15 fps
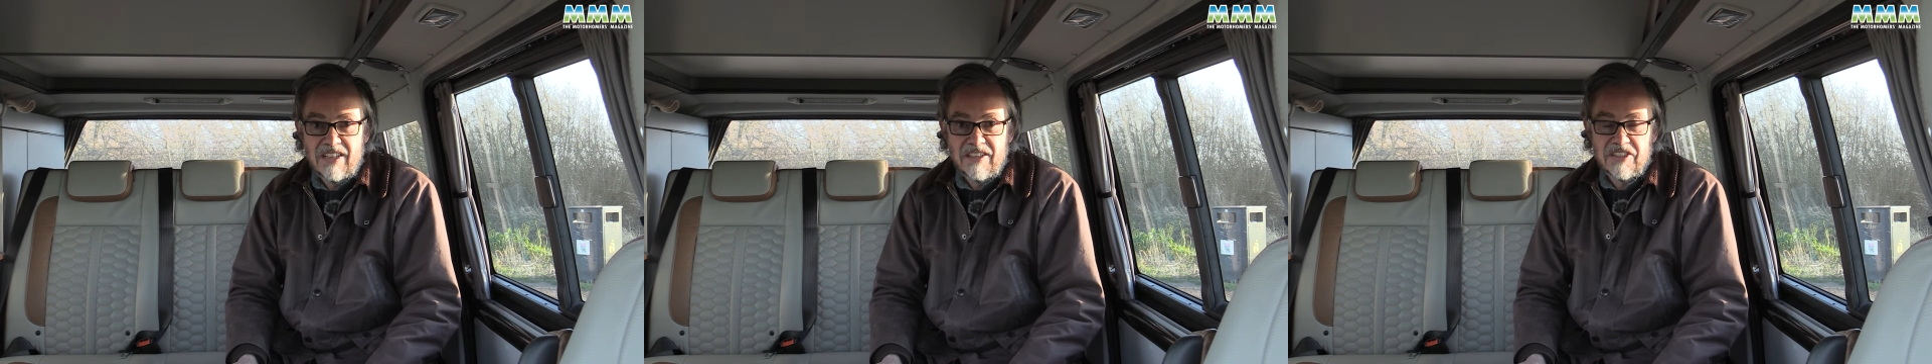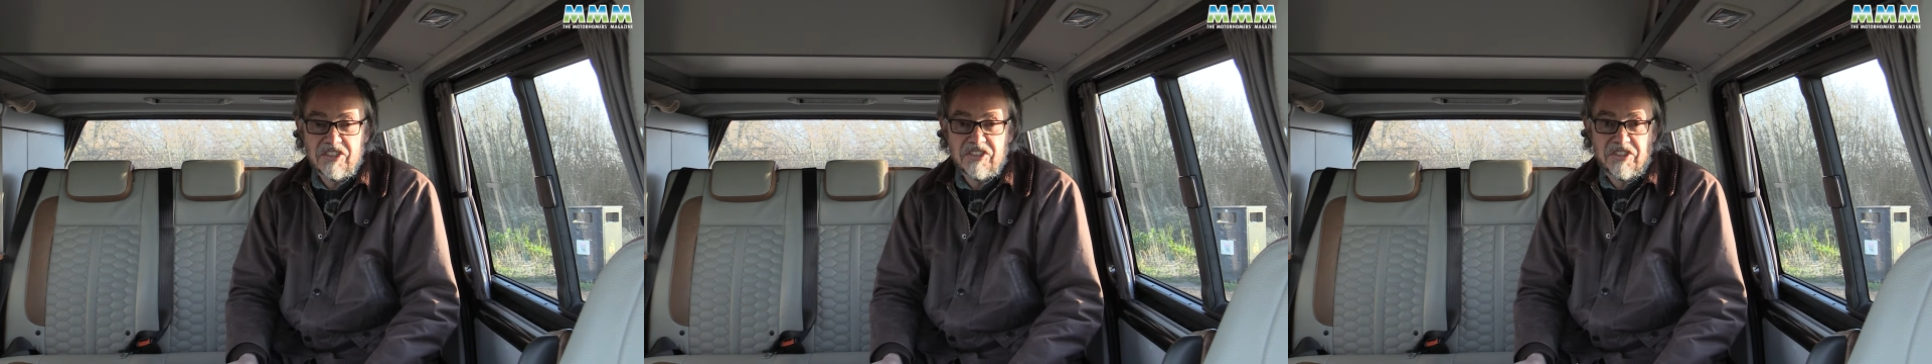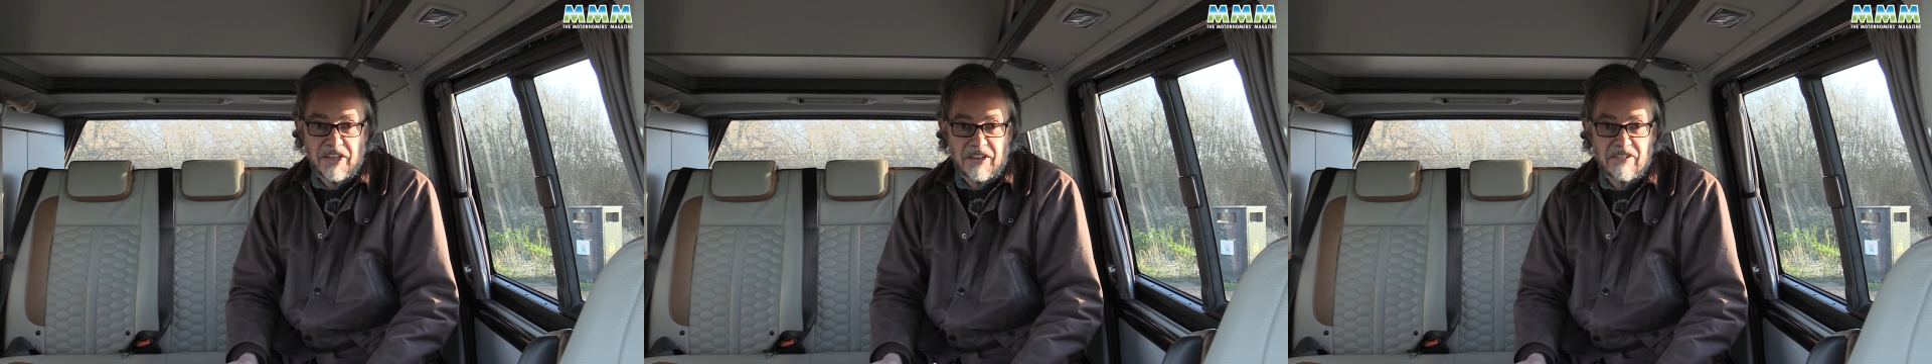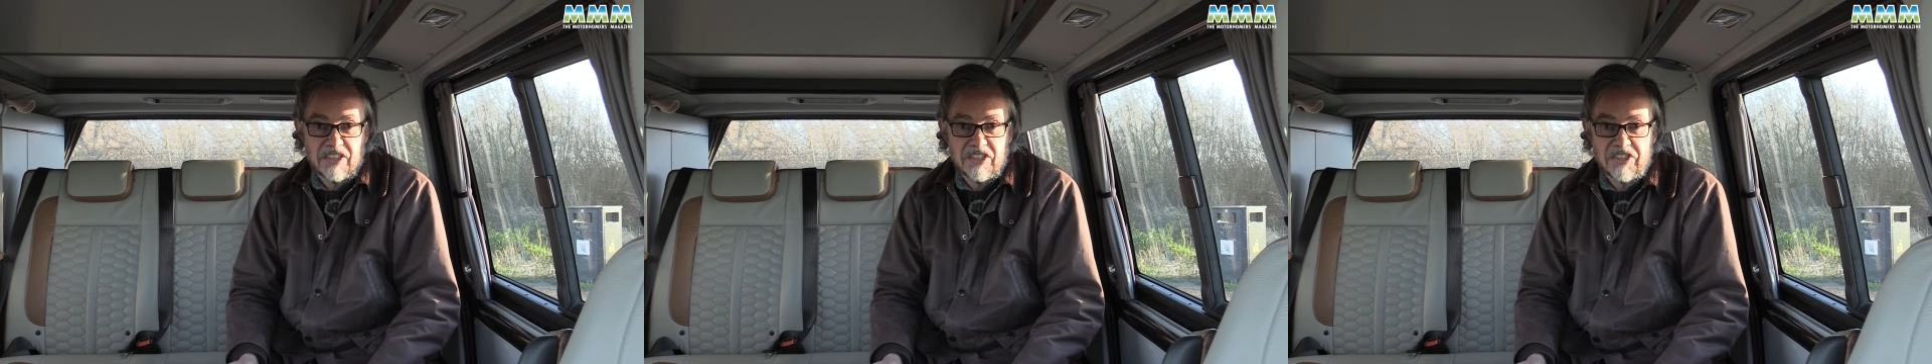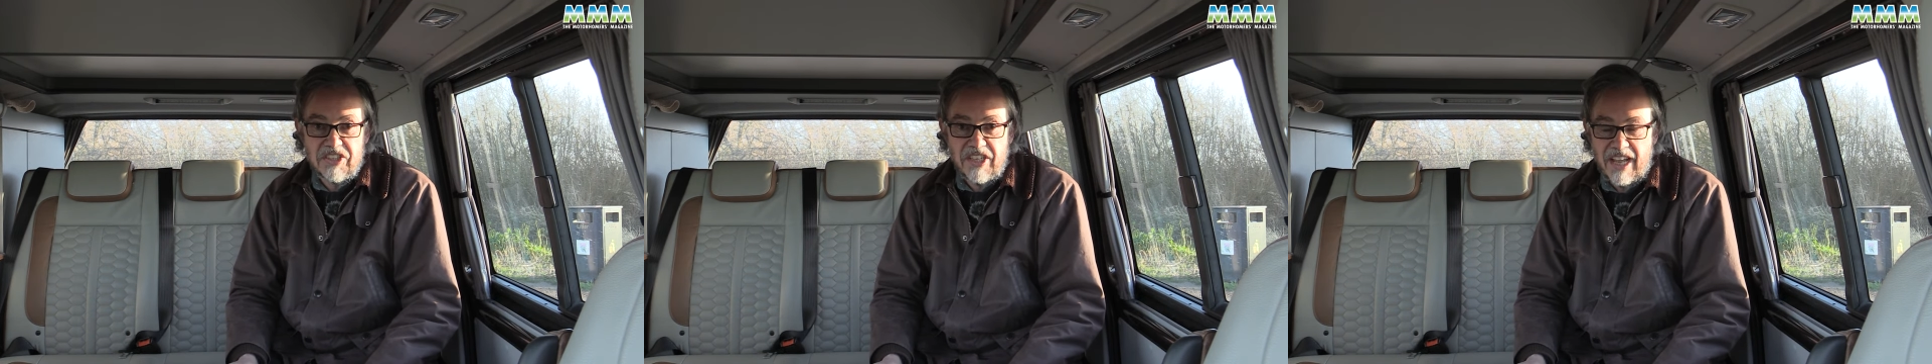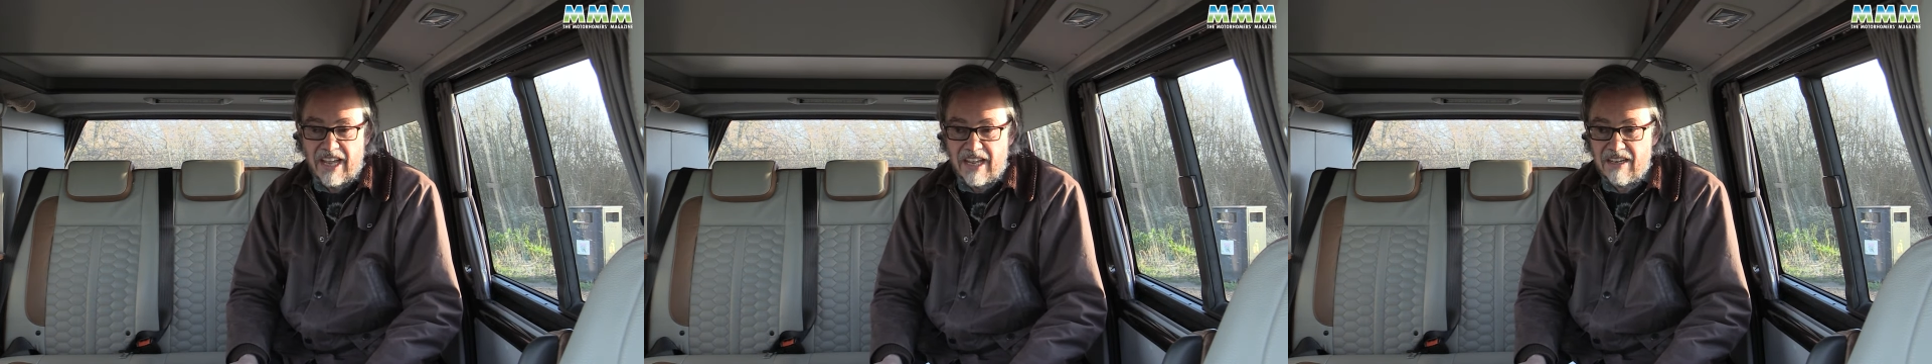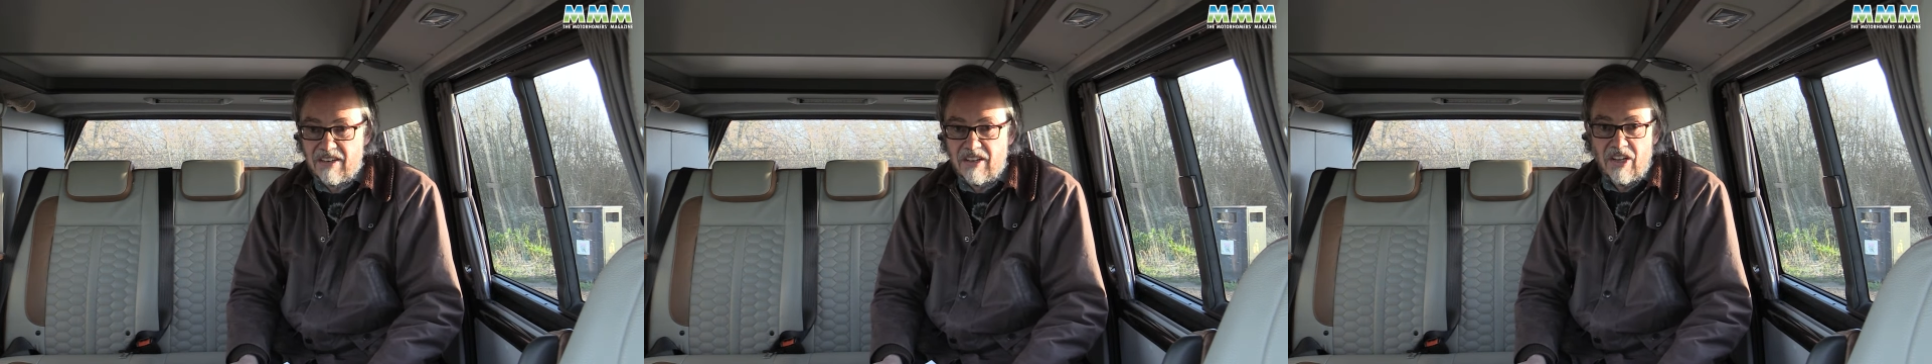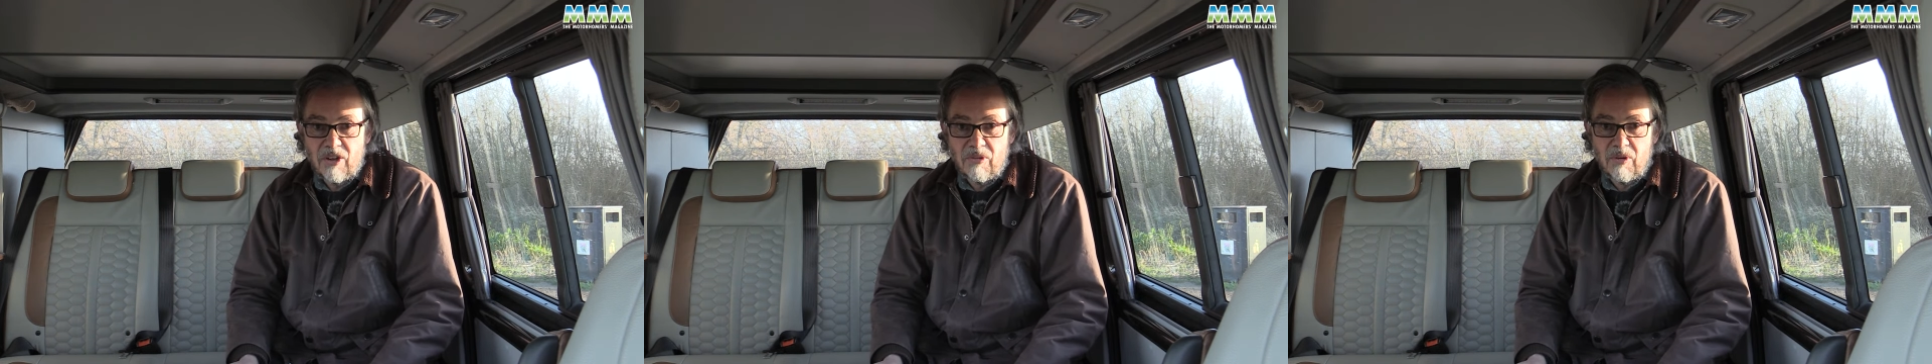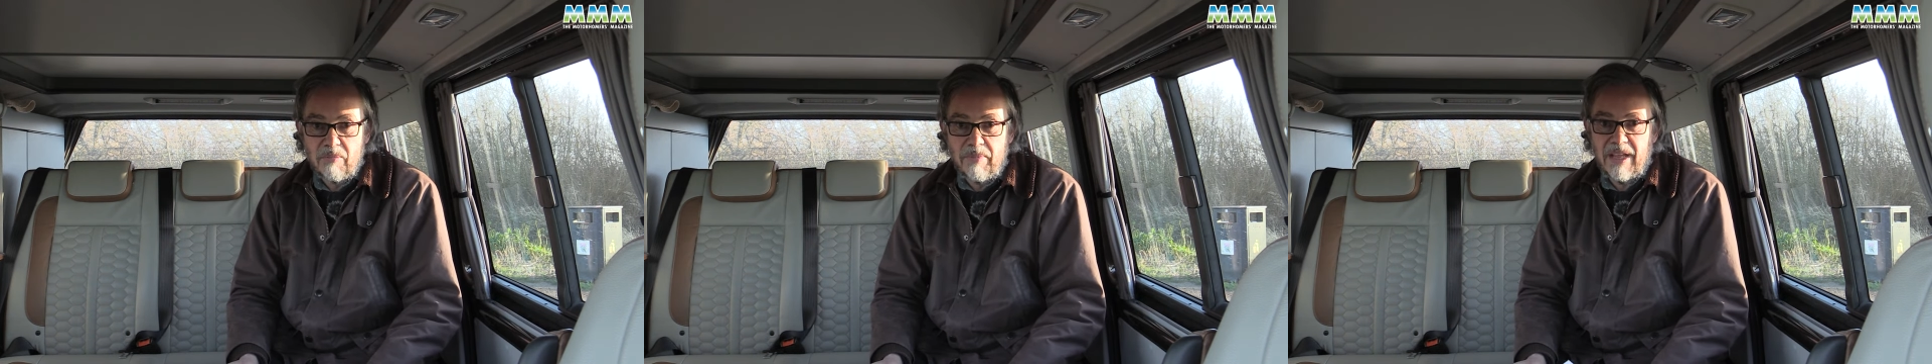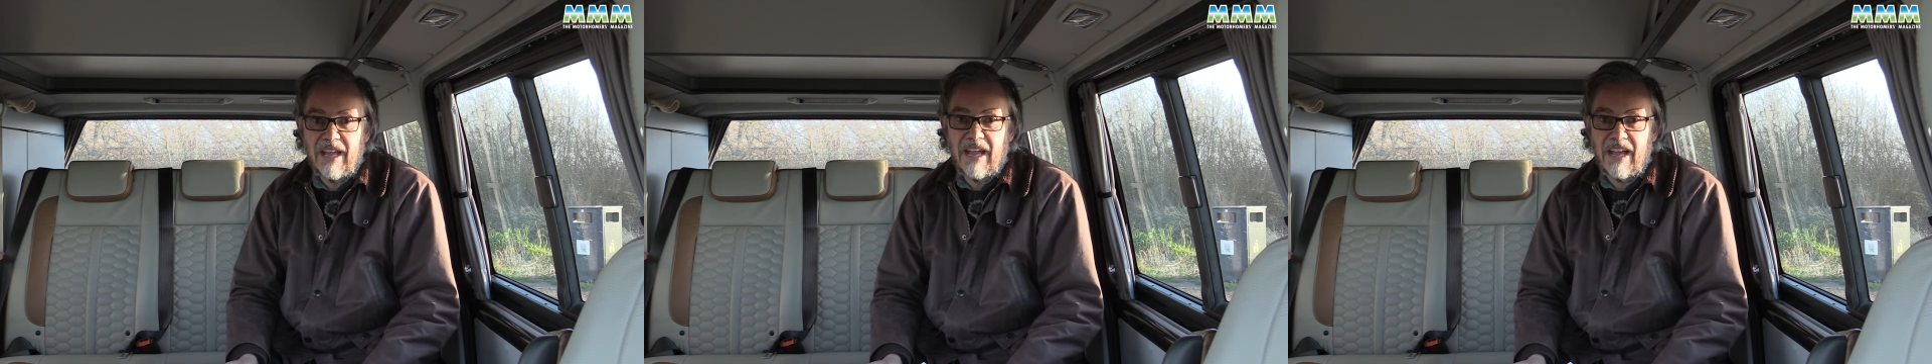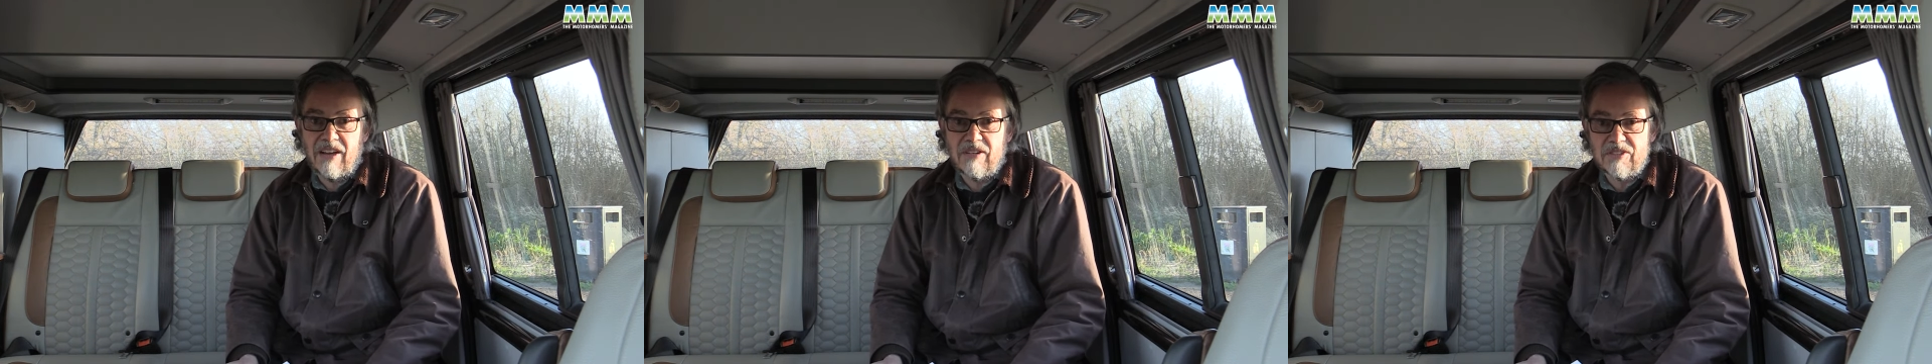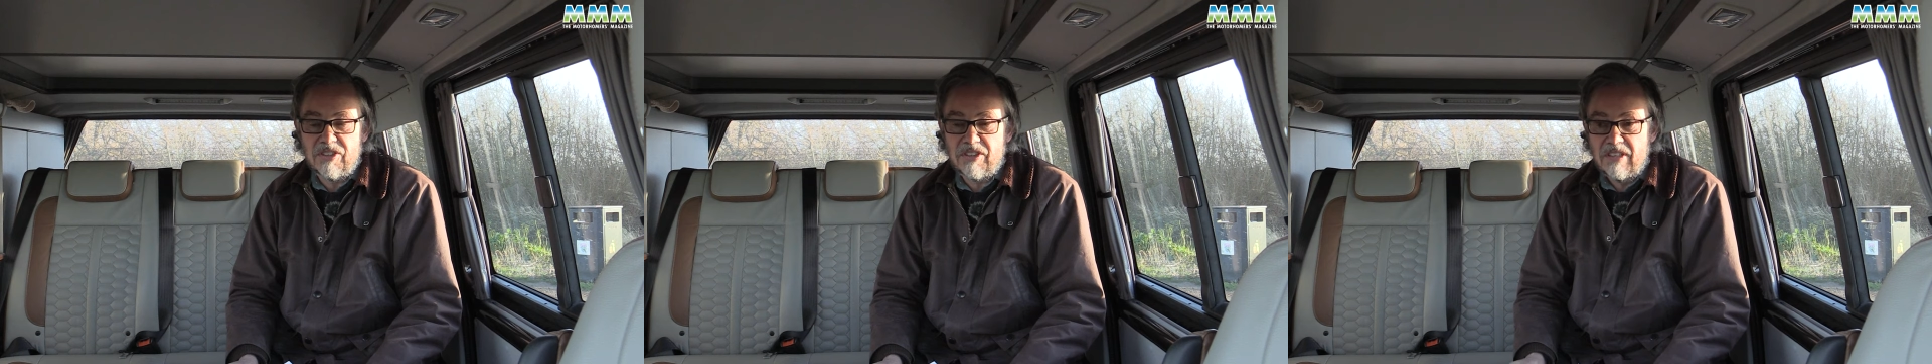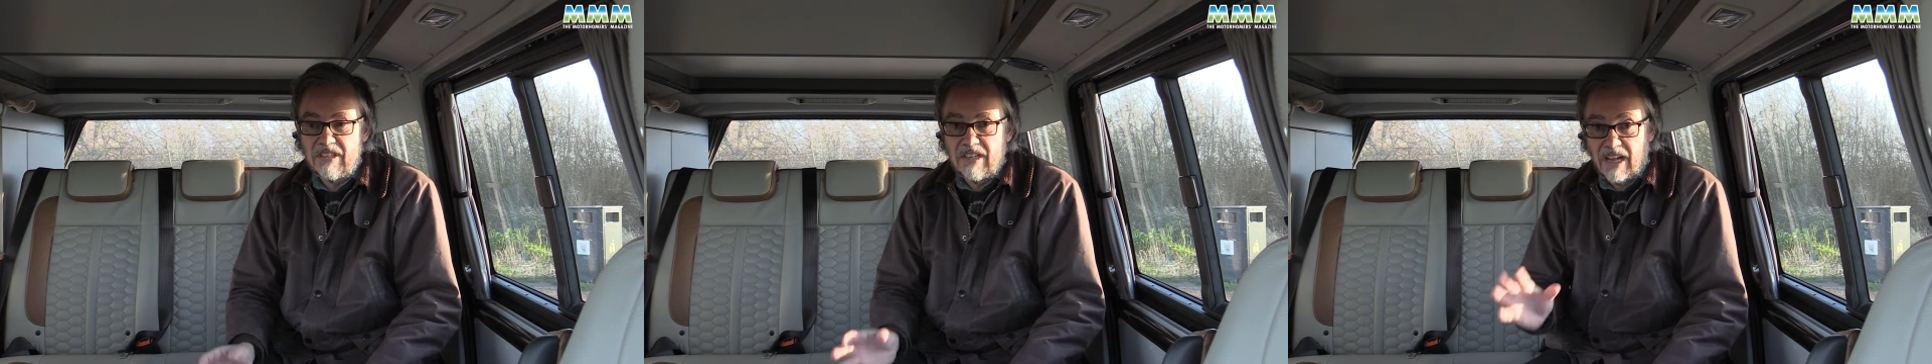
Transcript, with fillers: The Series 10 will be out